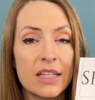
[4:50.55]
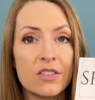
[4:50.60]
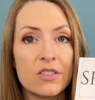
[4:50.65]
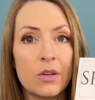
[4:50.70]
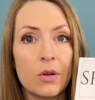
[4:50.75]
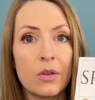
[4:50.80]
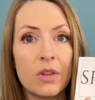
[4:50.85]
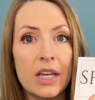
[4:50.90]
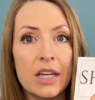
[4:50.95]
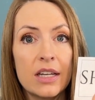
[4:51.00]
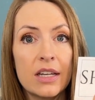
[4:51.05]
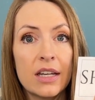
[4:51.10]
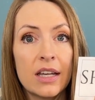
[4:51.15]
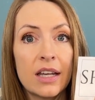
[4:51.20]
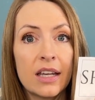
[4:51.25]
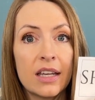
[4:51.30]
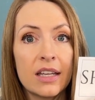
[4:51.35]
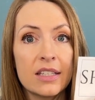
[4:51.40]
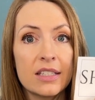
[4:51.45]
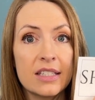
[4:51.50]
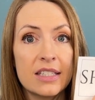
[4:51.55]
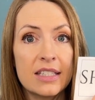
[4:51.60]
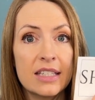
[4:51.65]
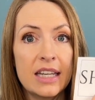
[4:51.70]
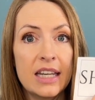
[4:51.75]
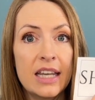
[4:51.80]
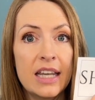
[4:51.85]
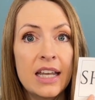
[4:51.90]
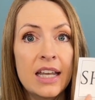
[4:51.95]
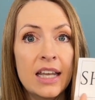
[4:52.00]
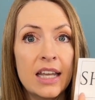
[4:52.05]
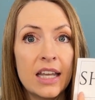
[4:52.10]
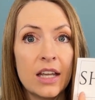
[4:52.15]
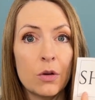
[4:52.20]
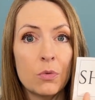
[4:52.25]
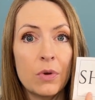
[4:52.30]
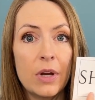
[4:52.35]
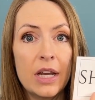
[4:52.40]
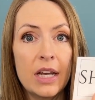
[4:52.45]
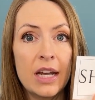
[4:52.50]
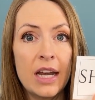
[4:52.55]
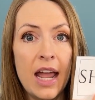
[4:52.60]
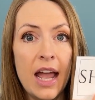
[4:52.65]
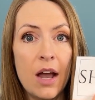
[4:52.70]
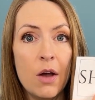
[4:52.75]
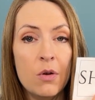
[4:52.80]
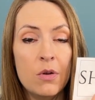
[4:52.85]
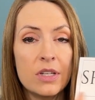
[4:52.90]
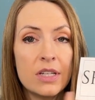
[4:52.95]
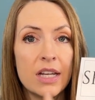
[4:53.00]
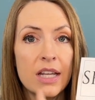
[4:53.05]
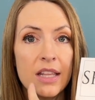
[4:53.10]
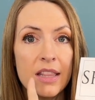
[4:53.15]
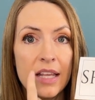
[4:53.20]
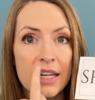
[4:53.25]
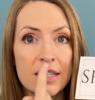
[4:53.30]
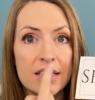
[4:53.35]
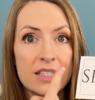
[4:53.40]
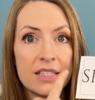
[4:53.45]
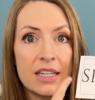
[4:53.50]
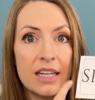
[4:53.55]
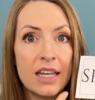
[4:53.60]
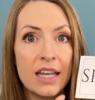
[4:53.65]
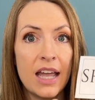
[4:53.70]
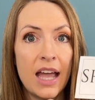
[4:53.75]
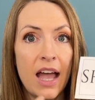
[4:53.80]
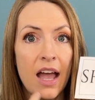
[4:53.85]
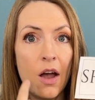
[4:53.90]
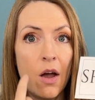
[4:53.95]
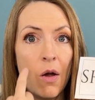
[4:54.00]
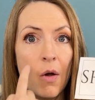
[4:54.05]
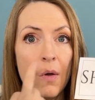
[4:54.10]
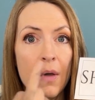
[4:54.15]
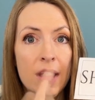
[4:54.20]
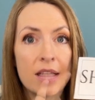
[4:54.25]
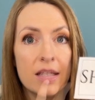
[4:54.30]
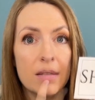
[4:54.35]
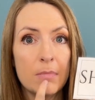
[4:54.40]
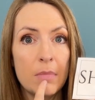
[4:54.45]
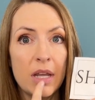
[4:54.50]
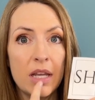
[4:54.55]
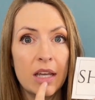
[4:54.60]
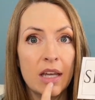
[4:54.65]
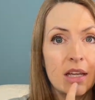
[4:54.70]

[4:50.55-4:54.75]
So they can see it written out and they see how to make